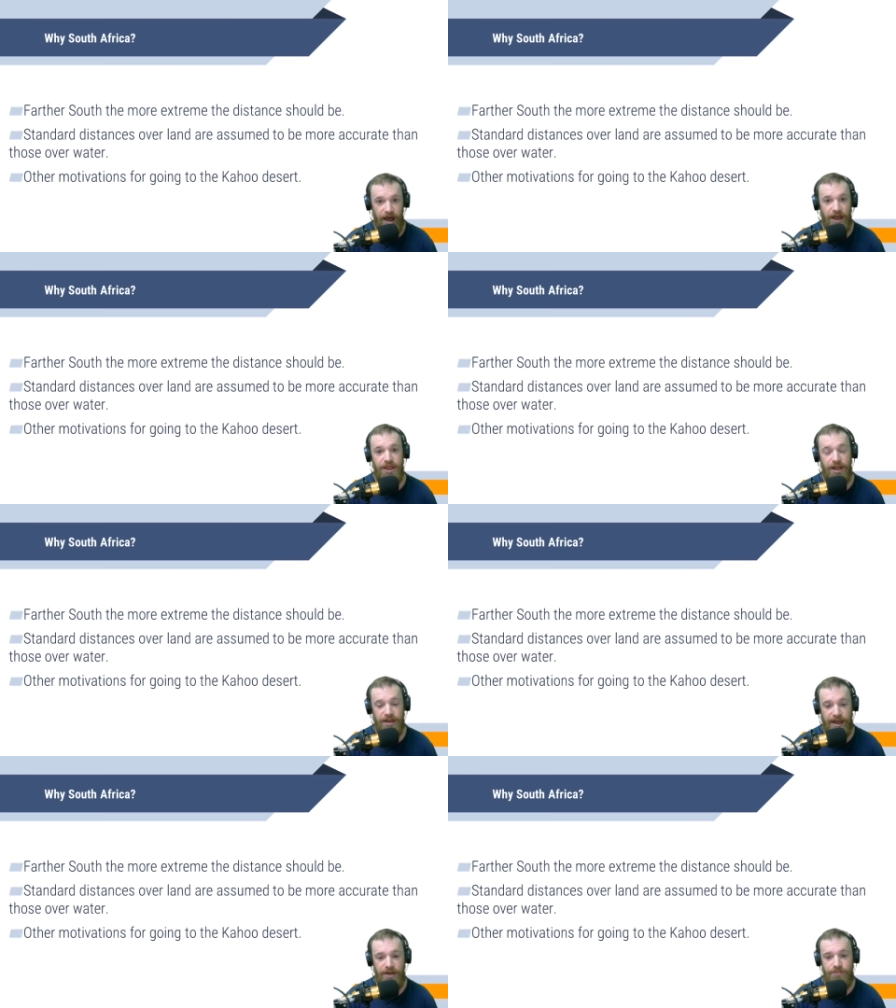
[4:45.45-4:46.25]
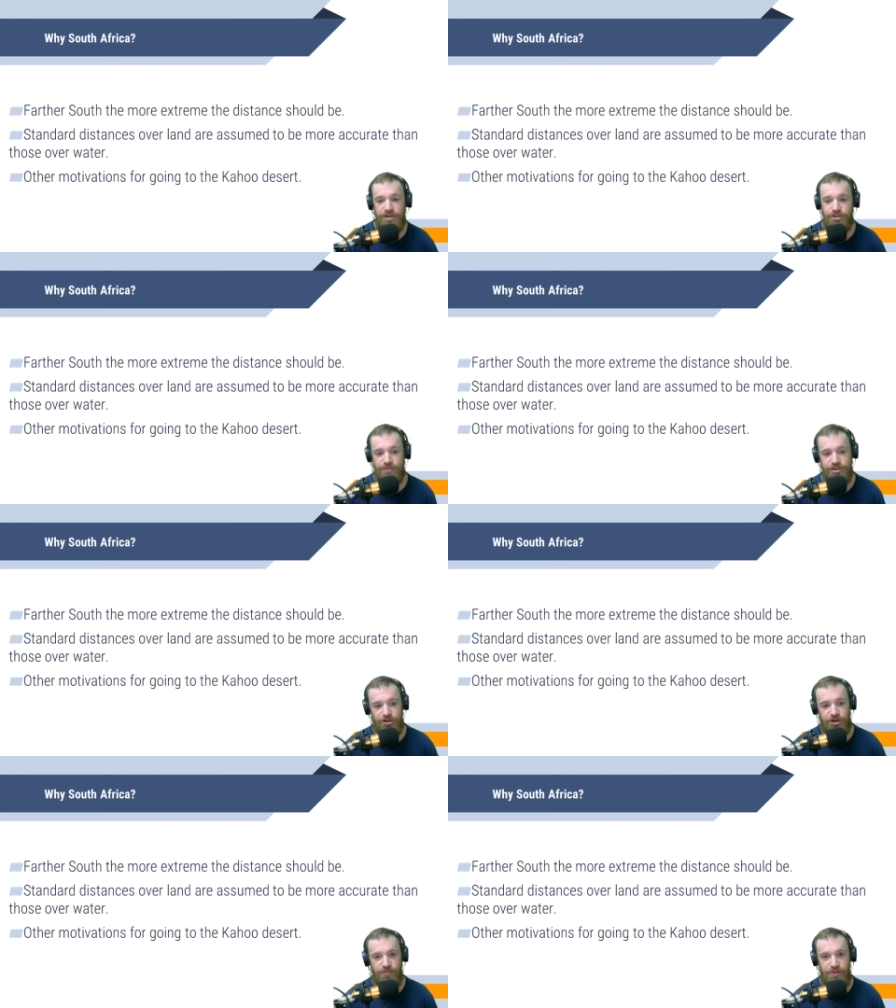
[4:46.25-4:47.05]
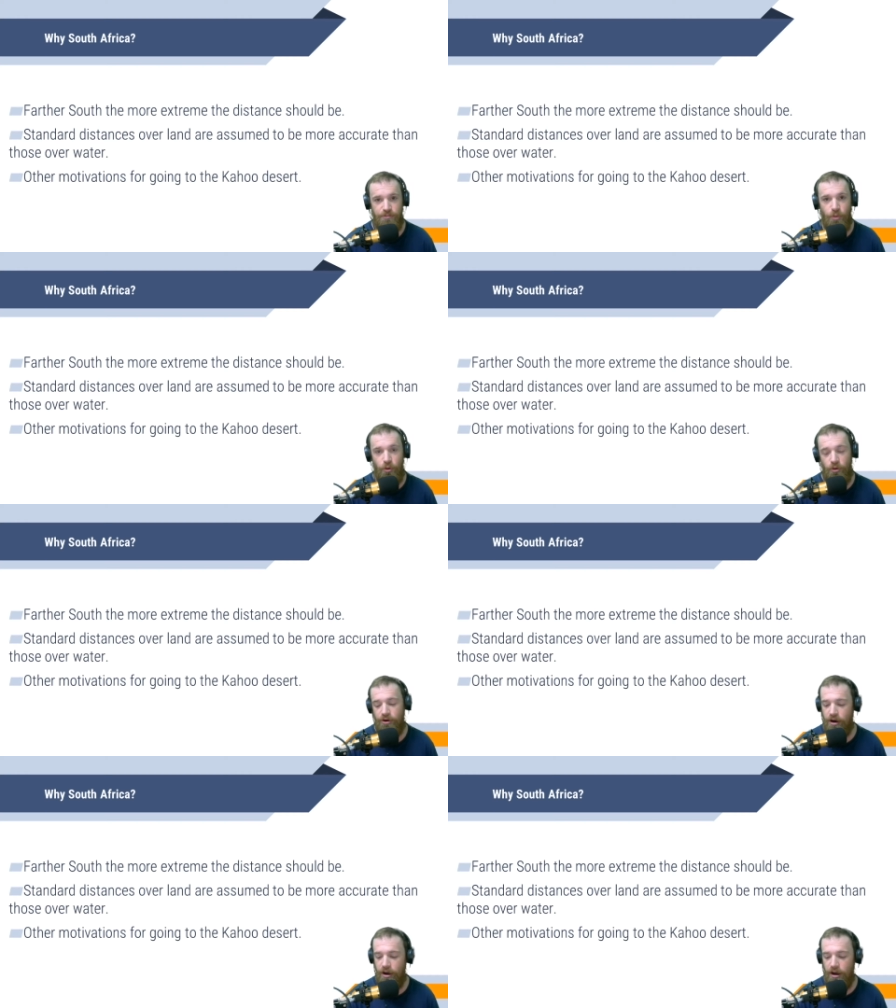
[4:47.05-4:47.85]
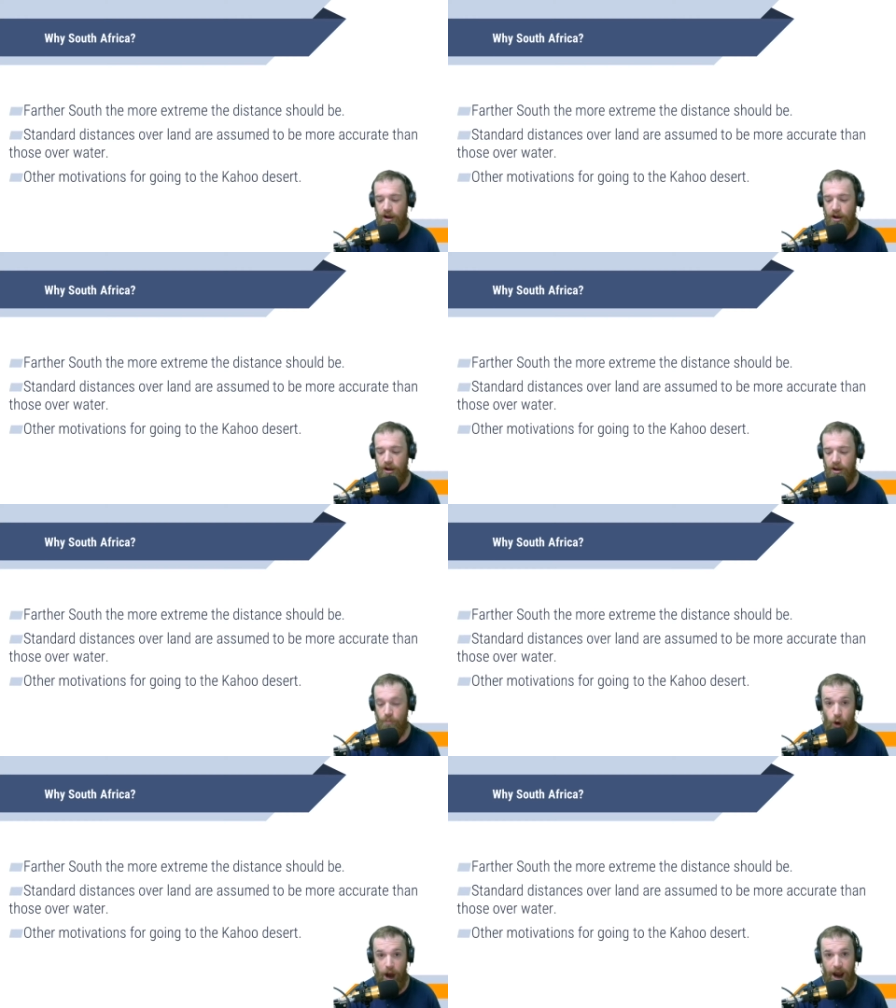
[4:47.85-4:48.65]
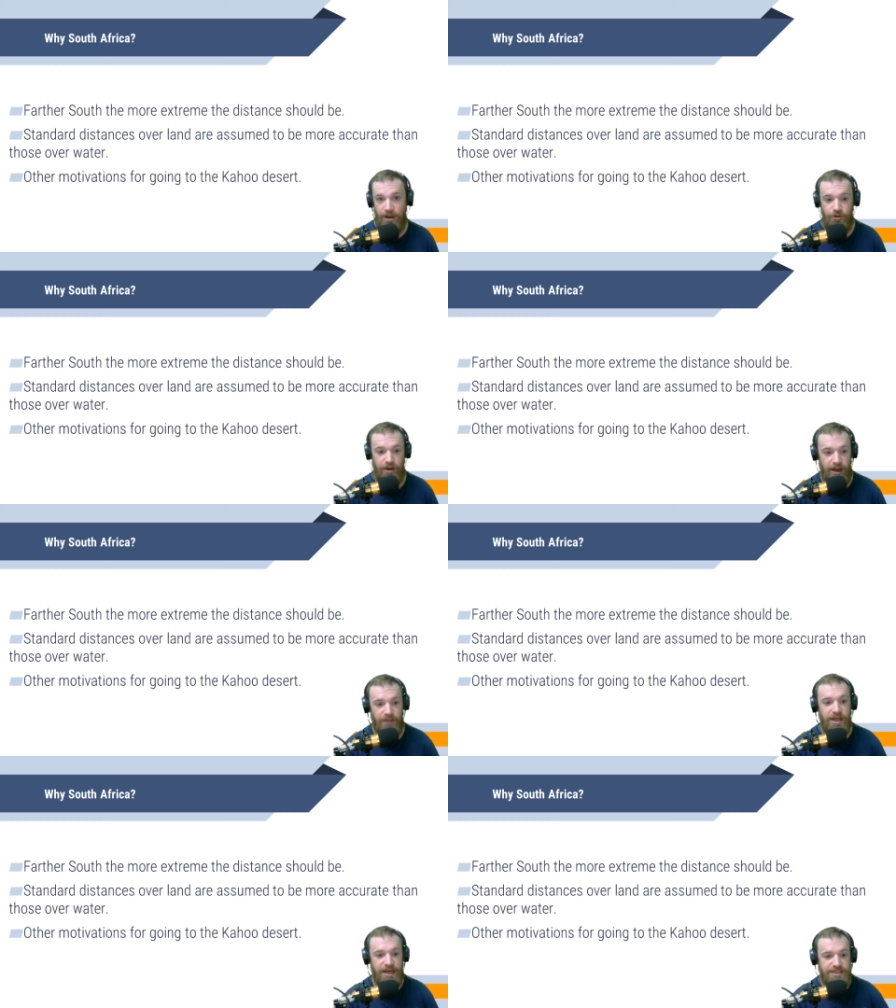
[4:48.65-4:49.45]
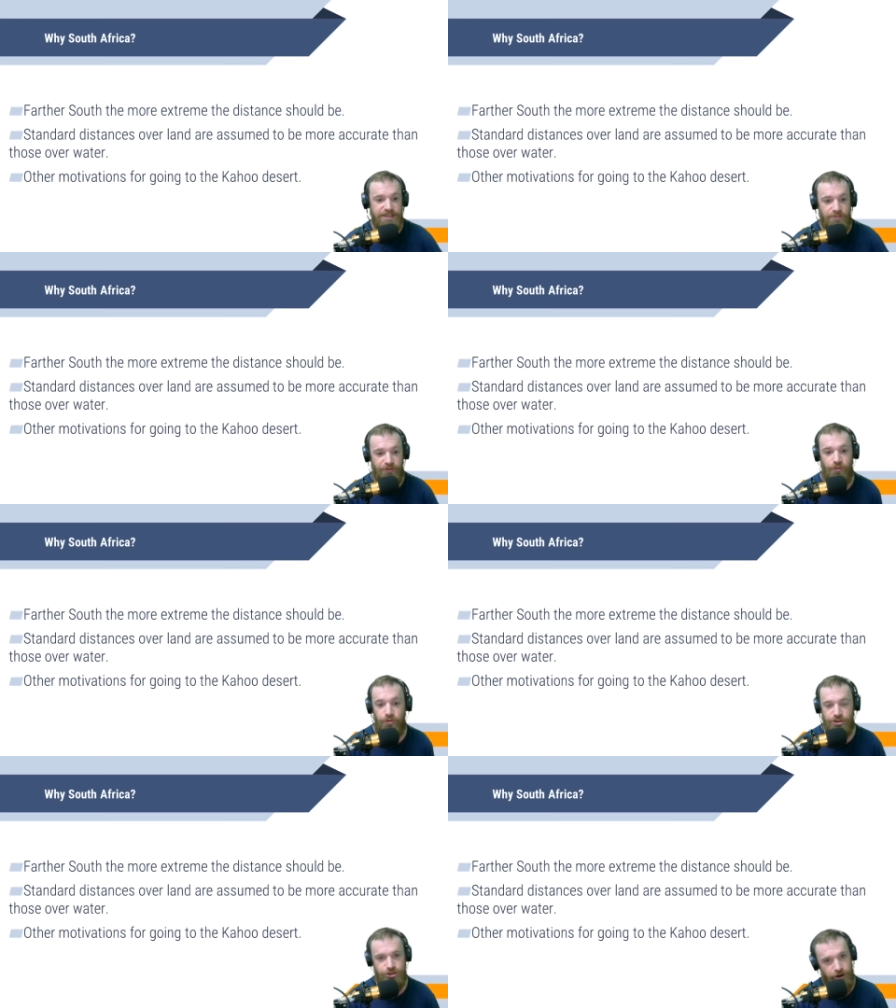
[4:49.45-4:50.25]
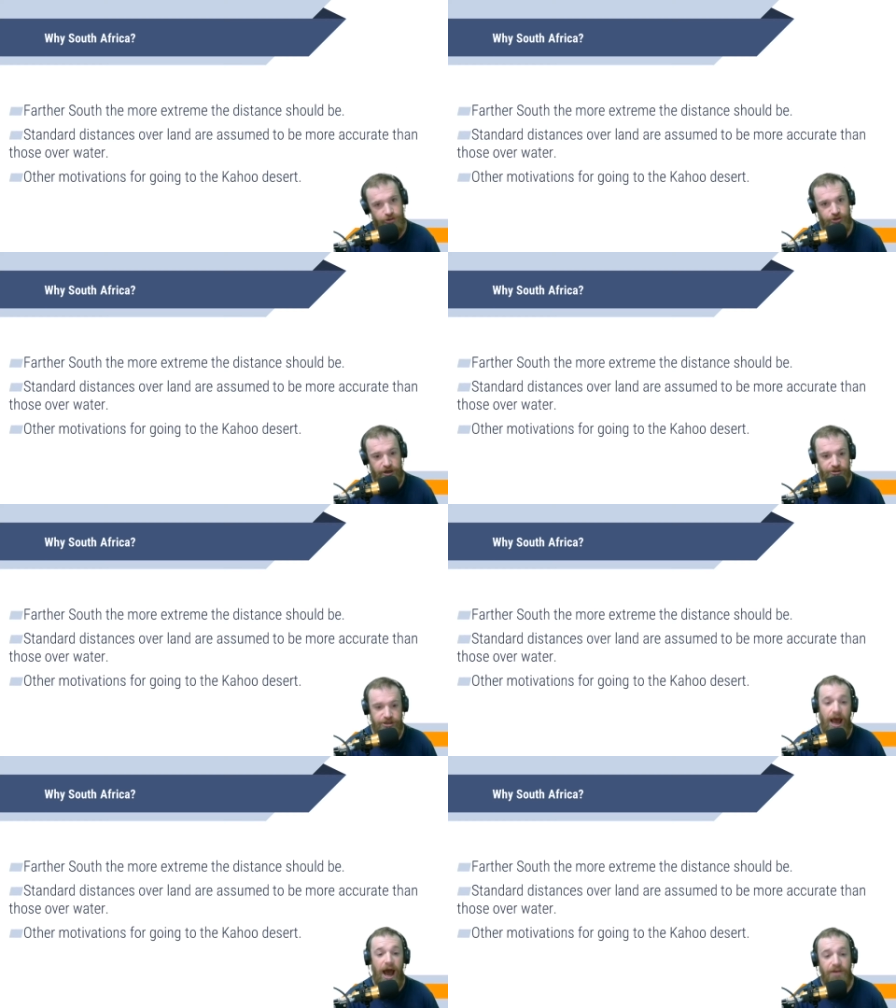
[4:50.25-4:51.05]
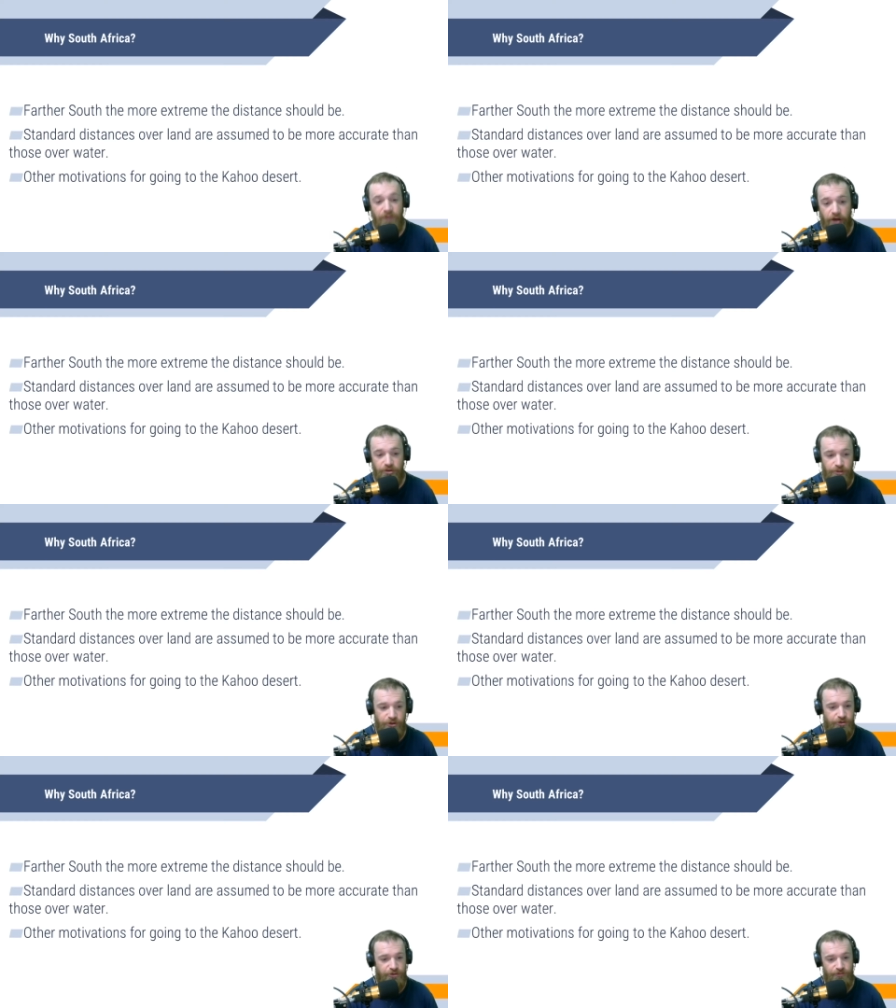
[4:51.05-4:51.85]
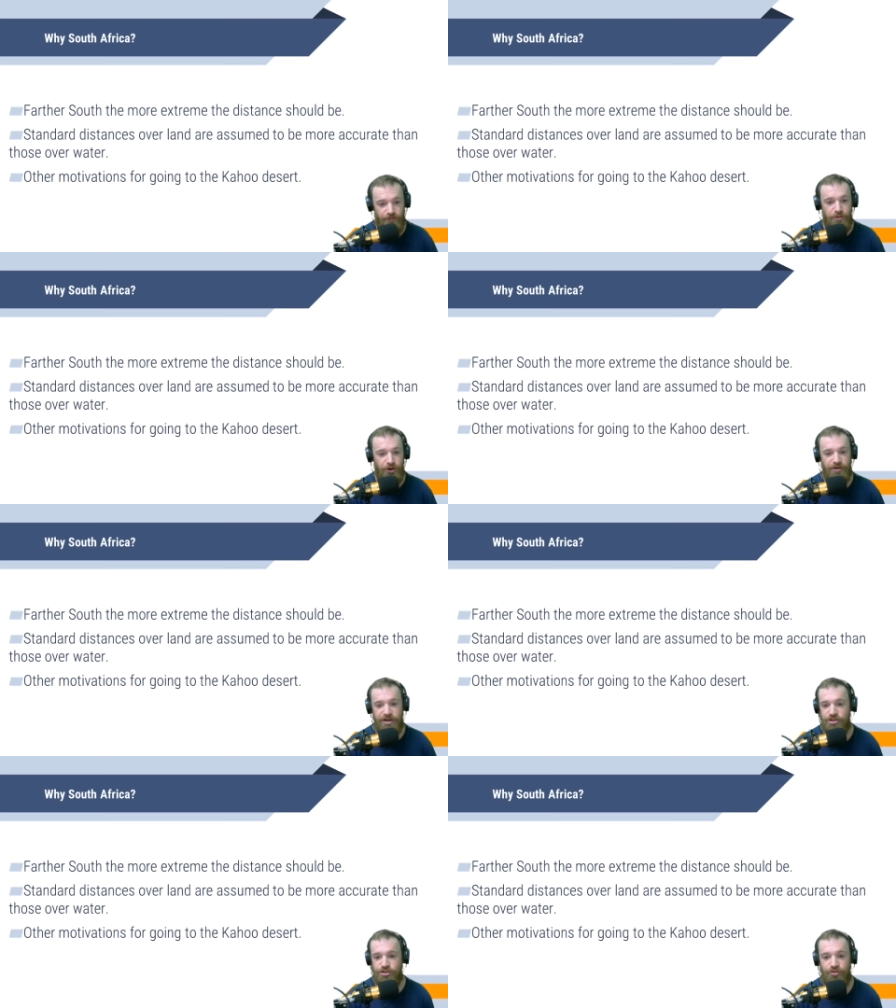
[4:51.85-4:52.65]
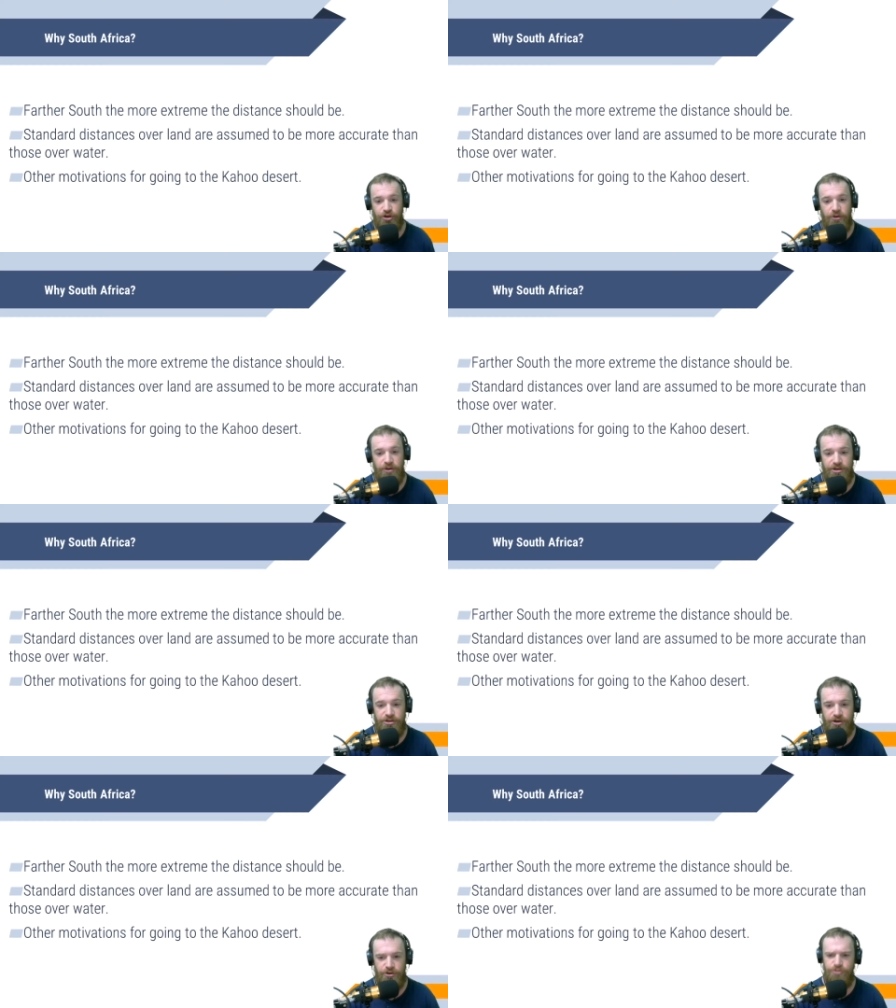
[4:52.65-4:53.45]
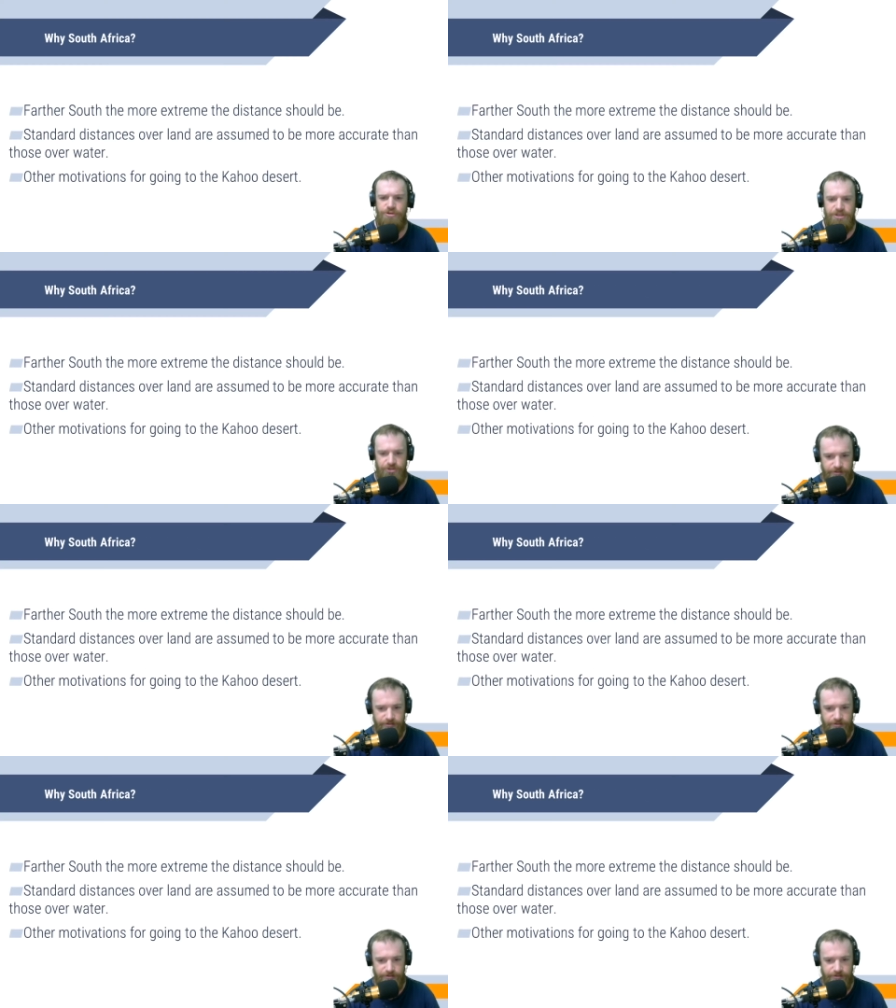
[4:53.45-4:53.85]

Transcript: the land measurements are going to be more accurate. And like I said before, the star trails. I have other motivations for going to the Karoo Desert.